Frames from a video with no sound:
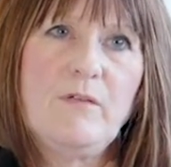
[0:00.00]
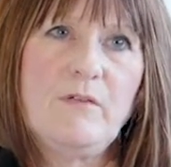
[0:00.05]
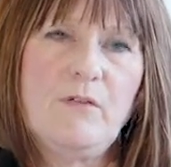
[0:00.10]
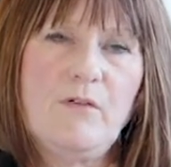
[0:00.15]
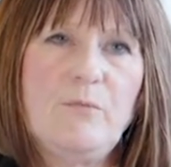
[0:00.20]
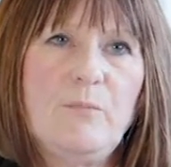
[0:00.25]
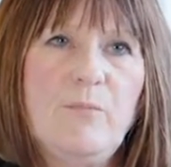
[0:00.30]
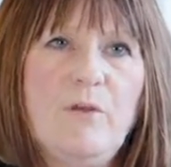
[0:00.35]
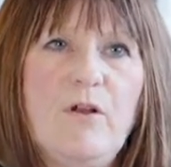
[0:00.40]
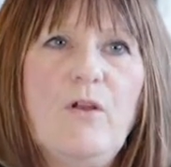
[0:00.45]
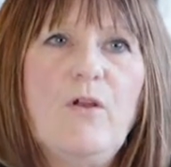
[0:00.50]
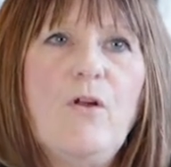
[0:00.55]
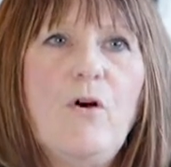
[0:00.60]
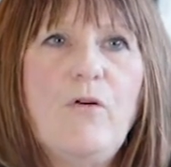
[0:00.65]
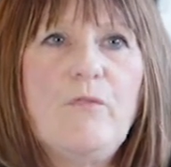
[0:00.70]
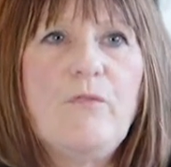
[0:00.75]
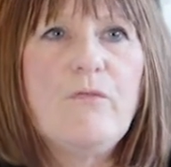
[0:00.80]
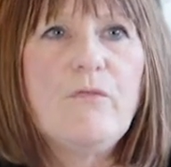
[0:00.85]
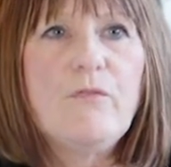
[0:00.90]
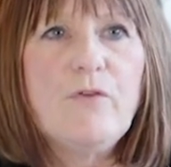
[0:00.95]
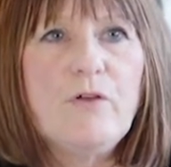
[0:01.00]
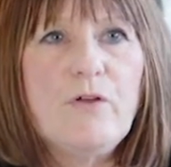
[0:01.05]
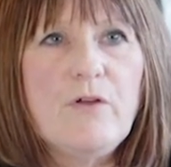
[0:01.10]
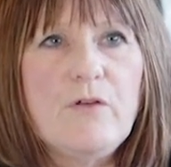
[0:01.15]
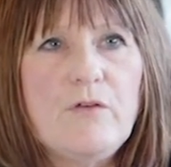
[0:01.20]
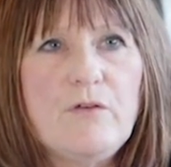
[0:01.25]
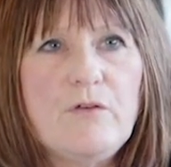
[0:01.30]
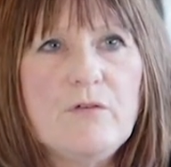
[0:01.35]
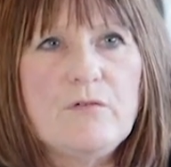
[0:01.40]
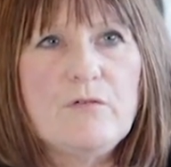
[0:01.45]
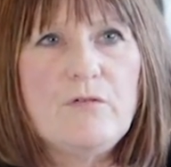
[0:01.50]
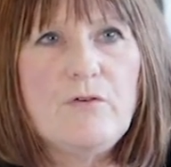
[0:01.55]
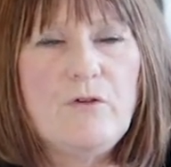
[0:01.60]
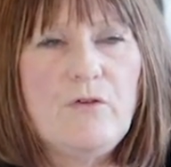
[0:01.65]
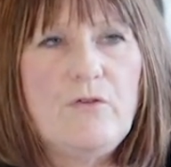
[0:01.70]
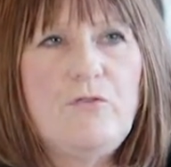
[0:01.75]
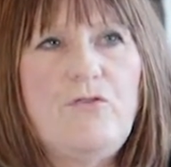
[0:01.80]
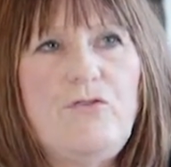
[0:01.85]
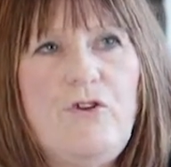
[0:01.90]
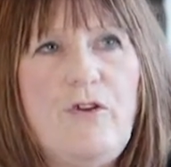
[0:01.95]
there's been a lot of
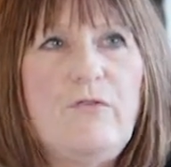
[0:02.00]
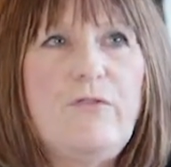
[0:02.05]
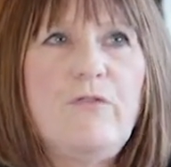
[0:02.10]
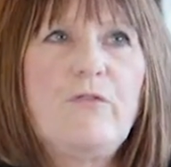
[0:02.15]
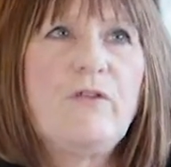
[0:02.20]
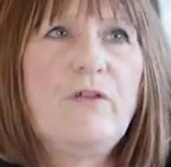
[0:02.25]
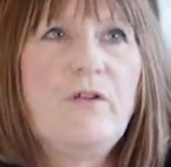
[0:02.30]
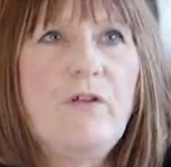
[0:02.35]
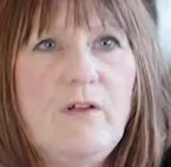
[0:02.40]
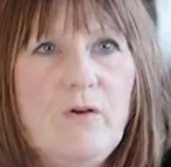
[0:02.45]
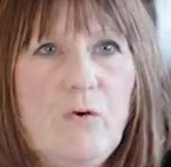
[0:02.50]
shift.